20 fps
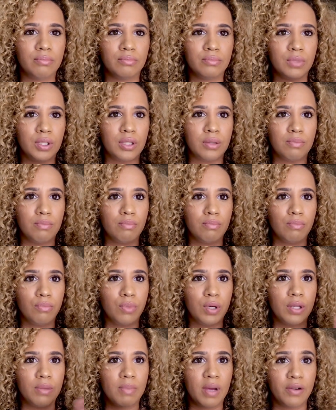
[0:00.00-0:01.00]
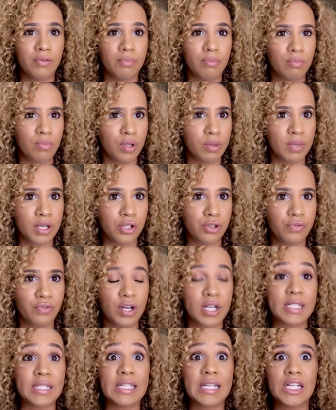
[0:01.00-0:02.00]
with my 2
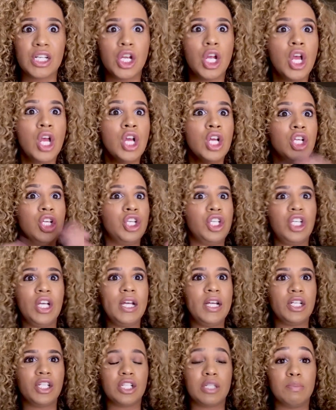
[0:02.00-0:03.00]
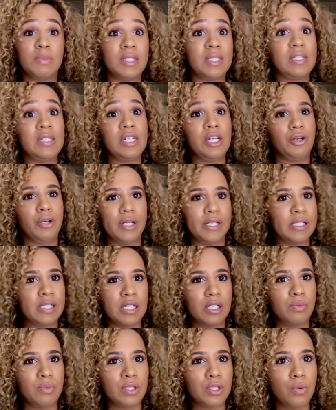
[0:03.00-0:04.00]
friends, and she just
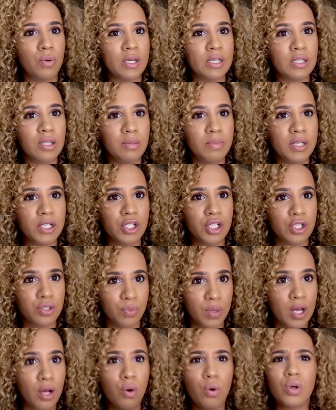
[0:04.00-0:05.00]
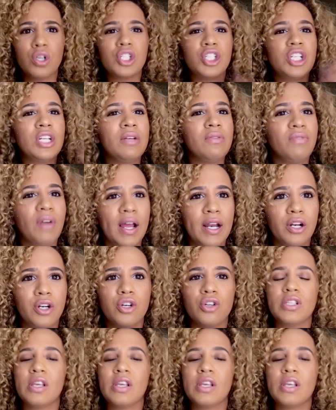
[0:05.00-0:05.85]
mysteriously was going to the beach as well, or she invited her.